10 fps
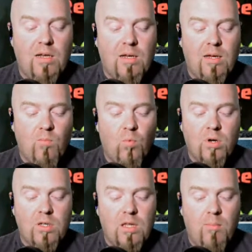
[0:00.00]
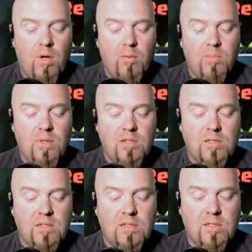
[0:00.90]
I am working them up
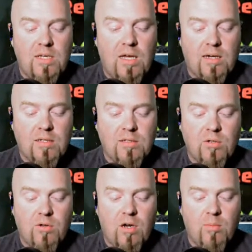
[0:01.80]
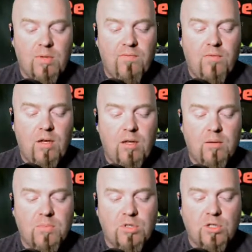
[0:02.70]
because this attack is incredibly fun.
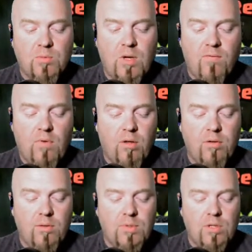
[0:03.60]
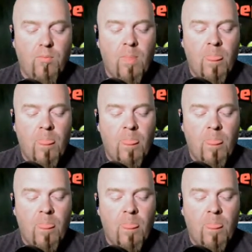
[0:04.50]
Adjust my volume. So